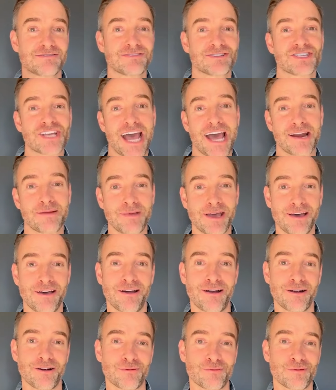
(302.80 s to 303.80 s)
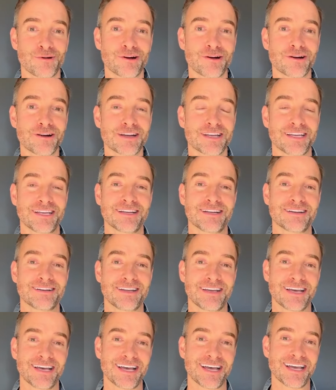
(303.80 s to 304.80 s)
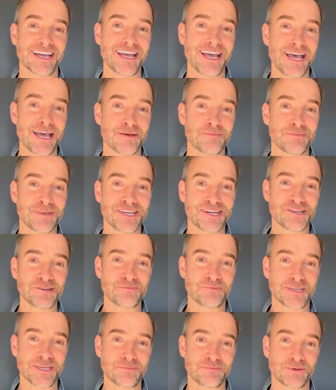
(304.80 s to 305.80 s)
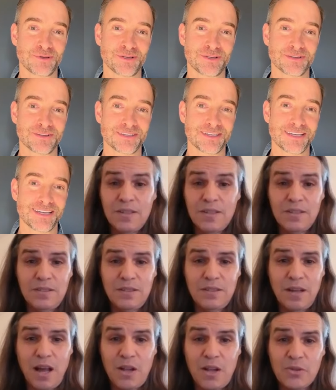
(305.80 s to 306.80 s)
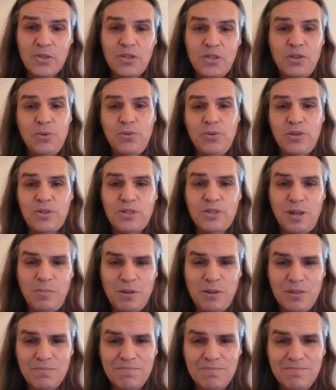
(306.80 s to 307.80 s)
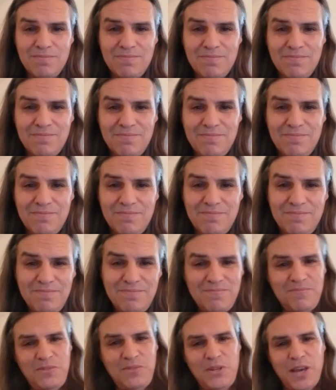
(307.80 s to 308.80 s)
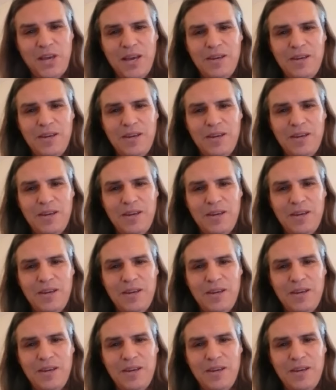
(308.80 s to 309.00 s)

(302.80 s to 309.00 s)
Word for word: chat about our work and uh, meet new people. I'll see you this summer. Okay.